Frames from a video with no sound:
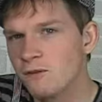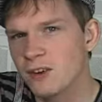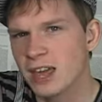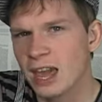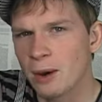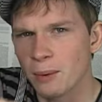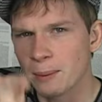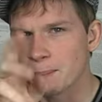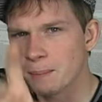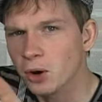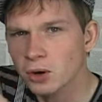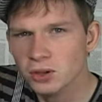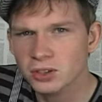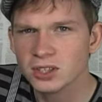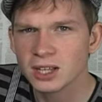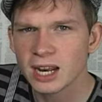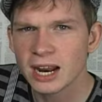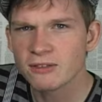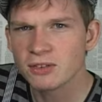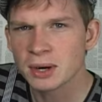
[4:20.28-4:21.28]
forget we're
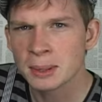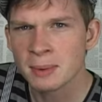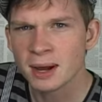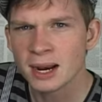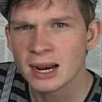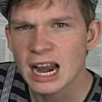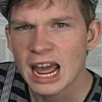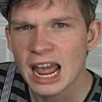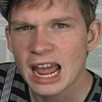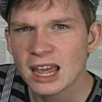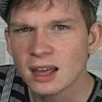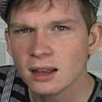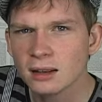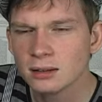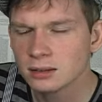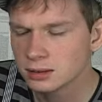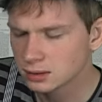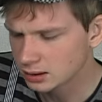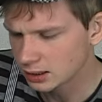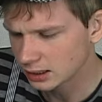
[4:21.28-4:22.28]
posted every Monday,
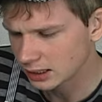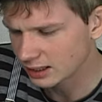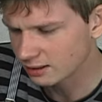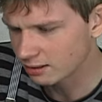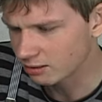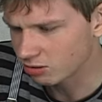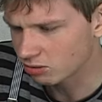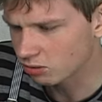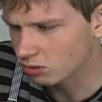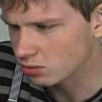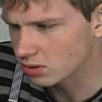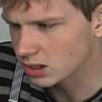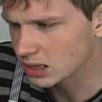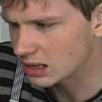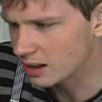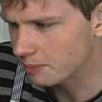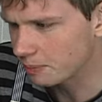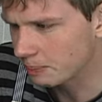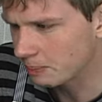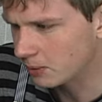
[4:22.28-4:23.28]
unless I screw this
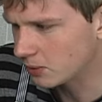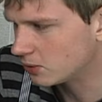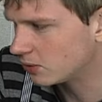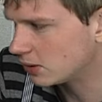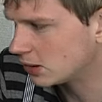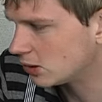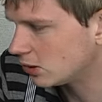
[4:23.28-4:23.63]
up and post it